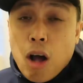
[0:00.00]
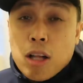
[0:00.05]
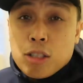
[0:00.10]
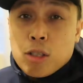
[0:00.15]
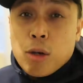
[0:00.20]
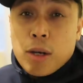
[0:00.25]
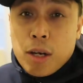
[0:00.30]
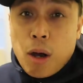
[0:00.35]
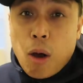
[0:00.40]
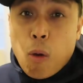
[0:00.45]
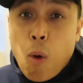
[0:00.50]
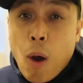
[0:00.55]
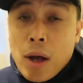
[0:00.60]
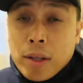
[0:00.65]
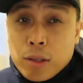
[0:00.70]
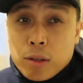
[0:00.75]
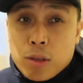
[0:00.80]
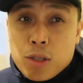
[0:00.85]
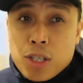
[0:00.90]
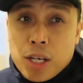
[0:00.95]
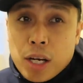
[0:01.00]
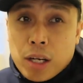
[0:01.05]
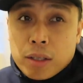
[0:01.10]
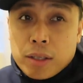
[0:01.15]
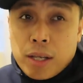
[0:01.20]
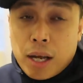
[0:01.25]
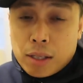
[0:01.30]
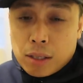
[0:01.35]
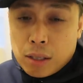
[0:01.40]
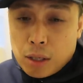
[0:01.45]
Also, I wanted to share
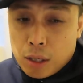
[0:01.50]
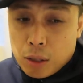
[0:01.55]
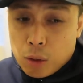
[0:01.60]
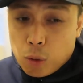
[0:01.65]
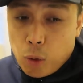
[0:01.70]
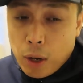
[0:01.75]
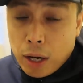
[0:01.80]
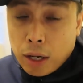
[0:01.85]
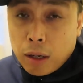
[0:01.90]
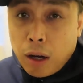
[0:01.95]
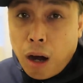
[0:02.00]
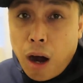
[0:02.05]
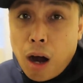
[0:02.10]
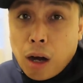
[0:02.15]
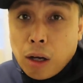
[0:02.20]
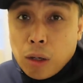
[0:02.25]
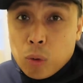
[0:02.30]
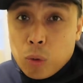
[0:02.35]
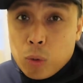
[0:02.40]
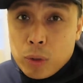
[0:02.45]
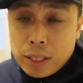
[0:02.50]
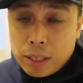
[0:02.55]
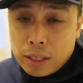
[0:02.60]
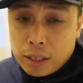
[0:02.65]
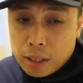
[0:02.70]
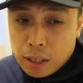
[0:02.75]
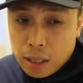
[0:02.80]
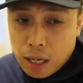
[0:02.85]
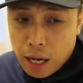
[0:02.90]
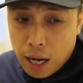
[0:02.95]
that where are we
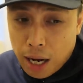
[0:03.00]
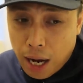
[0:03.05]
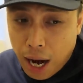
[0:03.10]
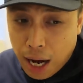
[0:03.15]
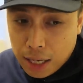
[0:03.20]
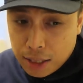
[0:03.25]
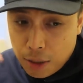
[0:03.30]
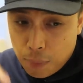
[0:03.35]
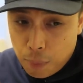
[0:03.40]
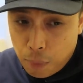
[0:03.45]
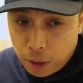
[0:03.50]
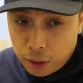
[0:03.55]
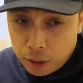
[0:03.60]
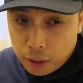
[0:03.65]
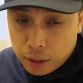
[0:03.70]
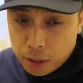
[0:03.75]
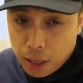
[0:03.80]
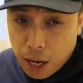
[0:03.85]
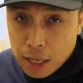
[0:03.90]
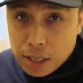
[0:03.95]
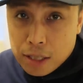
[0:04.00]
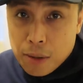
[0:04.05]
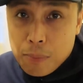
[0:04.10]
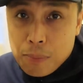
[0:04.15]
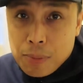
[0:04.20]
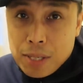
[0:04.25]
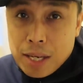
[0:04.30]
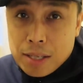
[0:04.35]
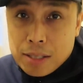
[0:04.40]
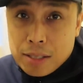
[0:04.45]
as a market, as a
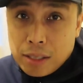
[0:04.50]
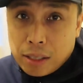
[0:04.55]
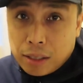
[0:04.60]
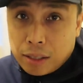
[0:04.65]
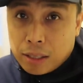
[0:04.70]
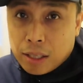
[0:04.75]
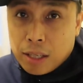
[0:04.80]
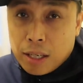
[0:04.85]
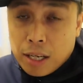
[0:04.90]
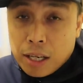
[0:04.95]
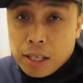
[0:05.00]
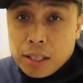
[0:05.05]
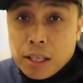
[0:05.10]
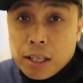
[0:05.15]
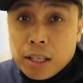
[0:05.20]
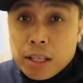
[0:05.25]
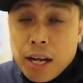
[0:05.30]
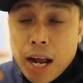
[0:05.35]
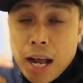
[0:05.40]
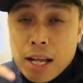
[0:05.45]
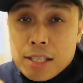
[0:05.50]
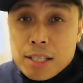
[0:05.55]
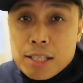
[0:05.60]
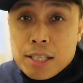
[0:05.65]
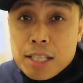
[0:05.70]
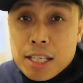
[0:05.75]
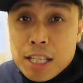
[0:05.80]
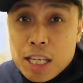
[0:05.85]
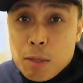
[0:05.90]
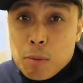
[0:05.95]
PSE, in the grand
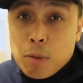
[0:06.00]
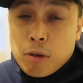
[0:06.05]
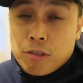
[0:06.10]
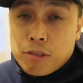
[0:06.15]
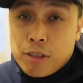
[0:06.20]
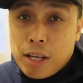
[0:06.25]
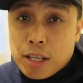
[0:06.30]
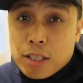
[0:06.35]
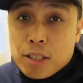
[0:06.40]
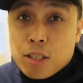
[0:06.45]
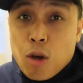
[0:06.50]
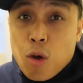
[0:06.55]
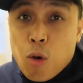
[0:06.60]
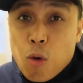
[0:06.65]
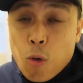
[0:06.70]
scheme of things?